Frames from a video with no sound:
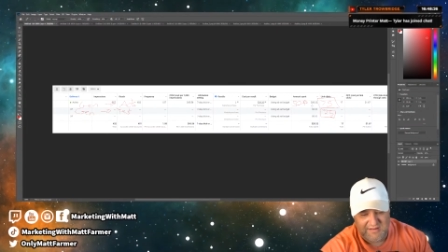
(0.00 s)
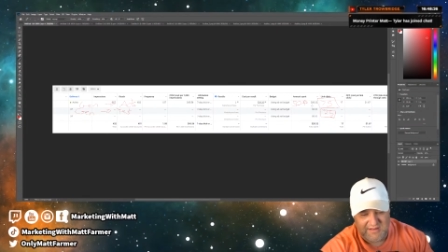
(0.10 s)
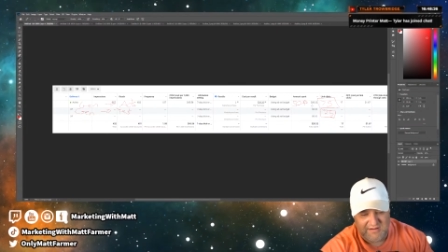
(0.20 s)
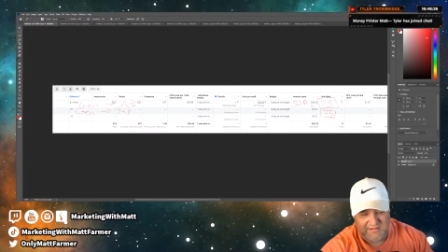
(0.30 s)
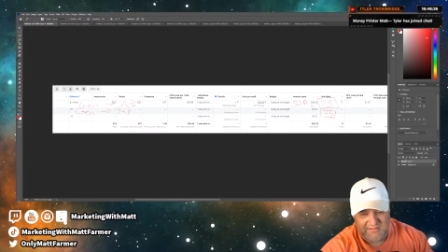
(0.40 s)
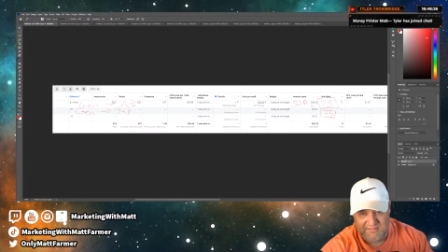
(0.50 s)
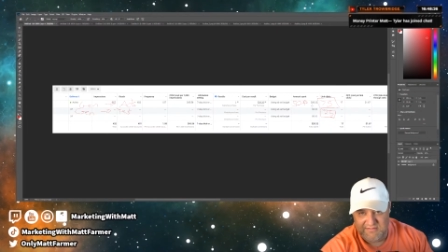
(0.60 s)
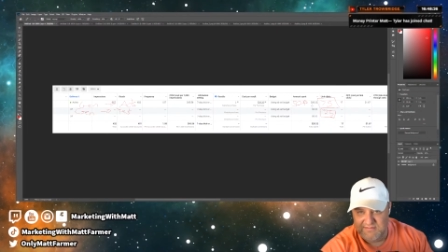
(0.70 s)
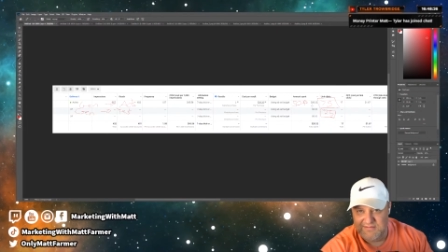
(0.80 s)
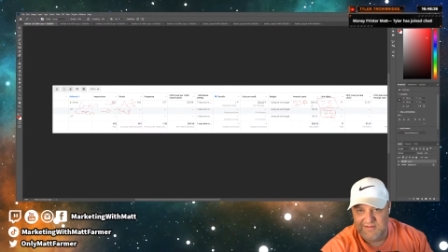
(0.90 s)
So
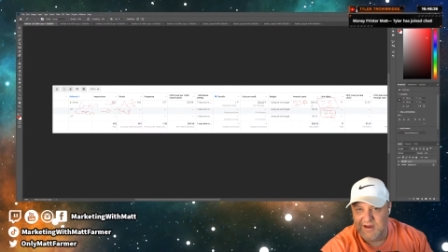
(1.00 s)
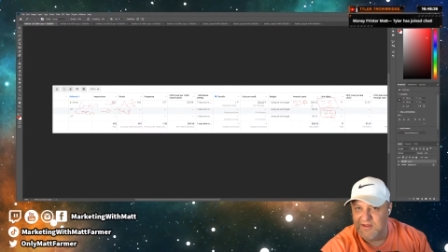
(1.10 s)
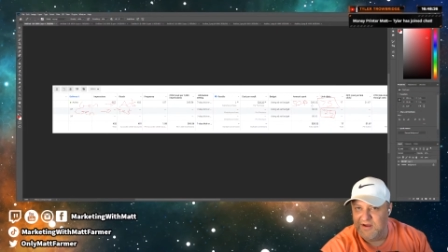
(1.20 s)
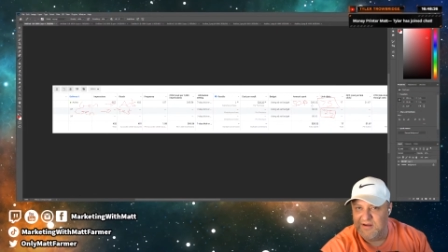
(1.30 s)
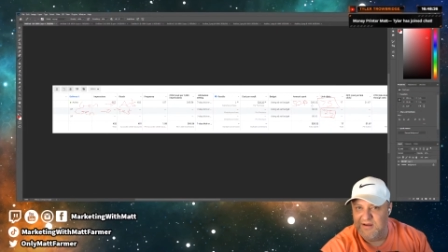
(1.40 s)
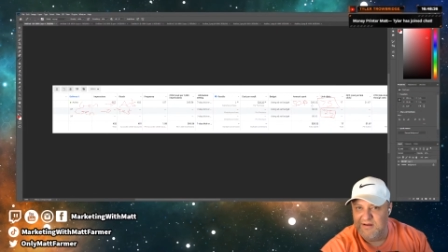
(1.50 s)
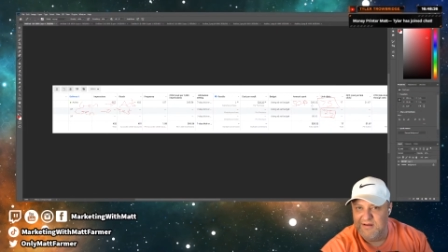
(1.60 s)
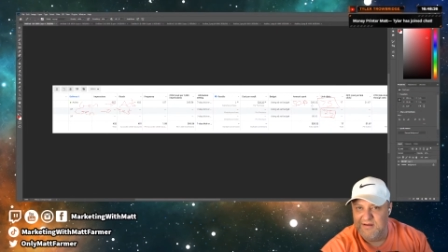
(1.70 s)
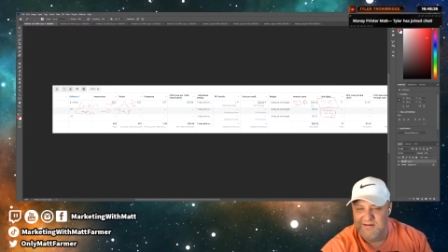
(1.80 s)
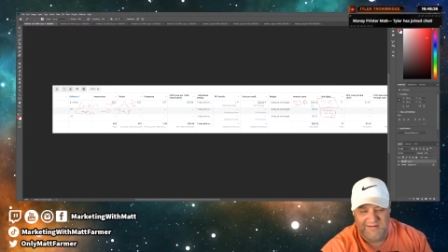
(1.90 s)
that's not good.
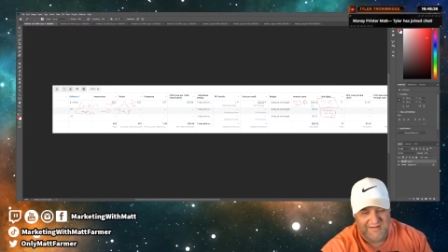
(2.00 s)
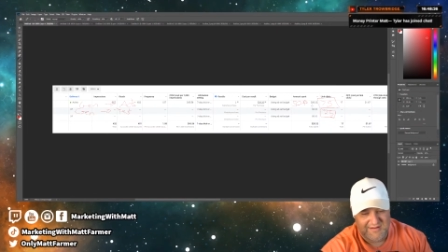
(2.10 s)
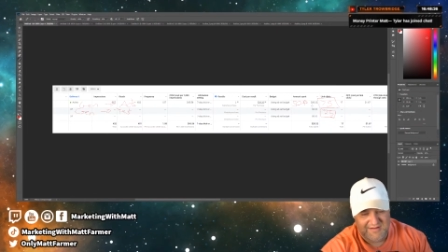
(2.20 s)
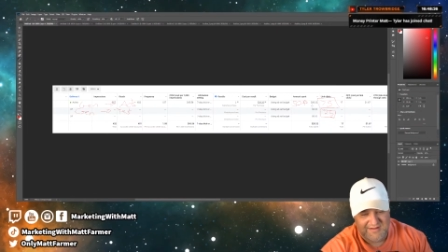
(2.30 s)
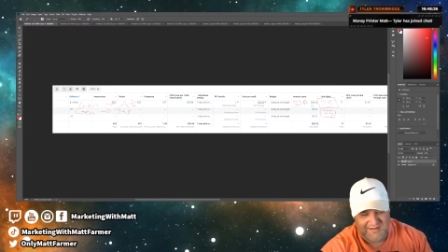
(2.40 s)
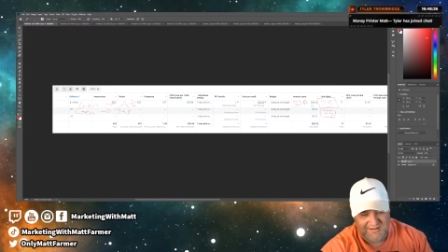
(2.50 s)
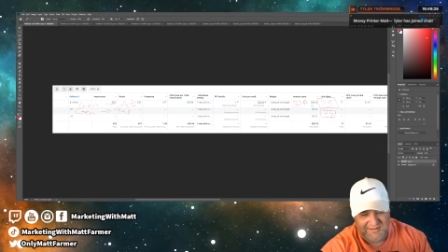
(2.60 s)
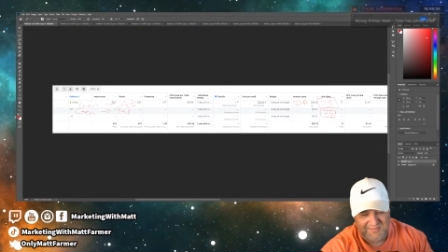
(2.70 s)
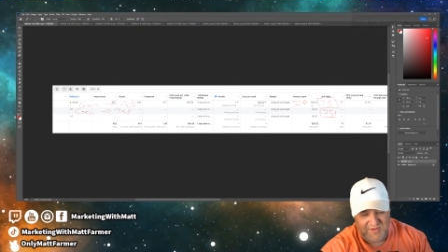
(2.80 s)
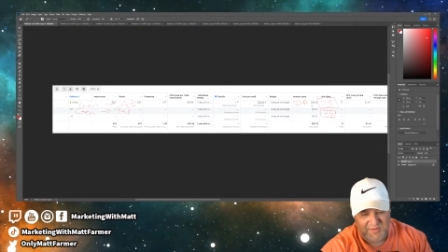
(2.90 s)

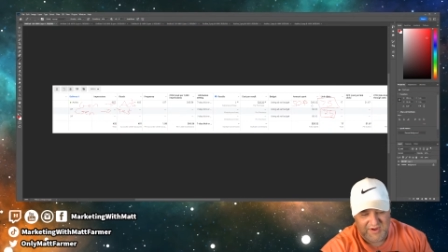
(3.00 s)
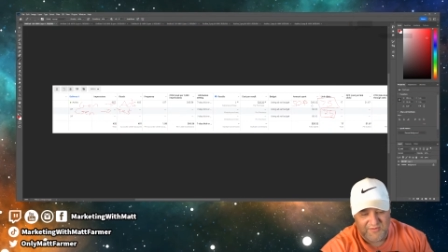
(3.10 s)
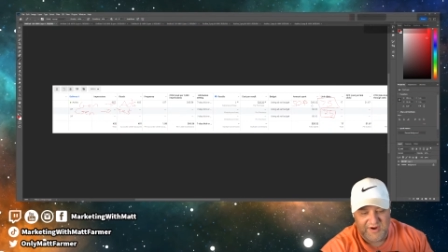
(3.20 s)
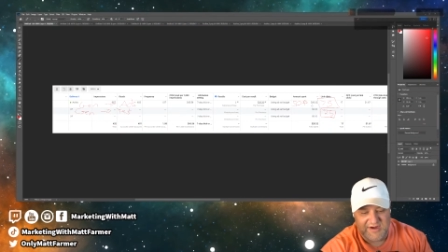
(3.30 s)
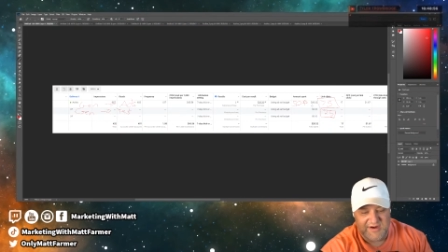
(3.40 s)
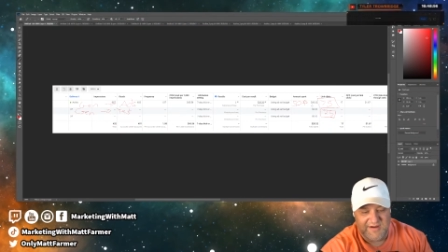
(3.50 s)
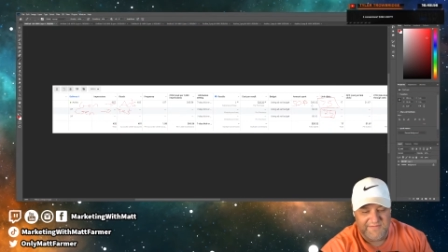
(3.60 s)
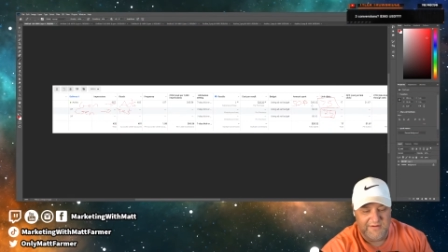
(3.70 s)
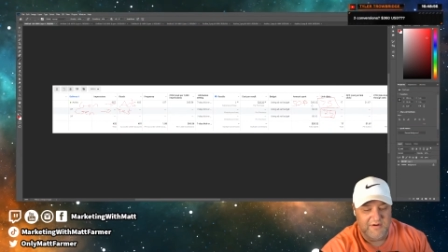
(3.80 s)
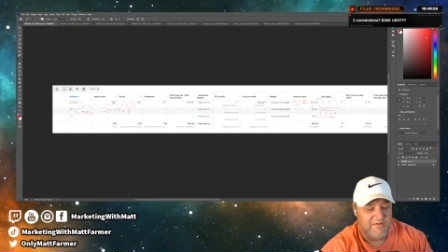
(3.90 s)
Maybe I could write it off.
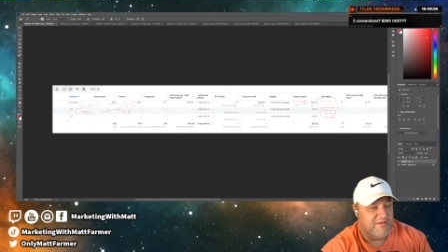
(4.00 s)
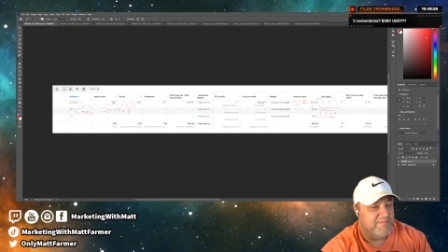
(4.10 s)
Who knows?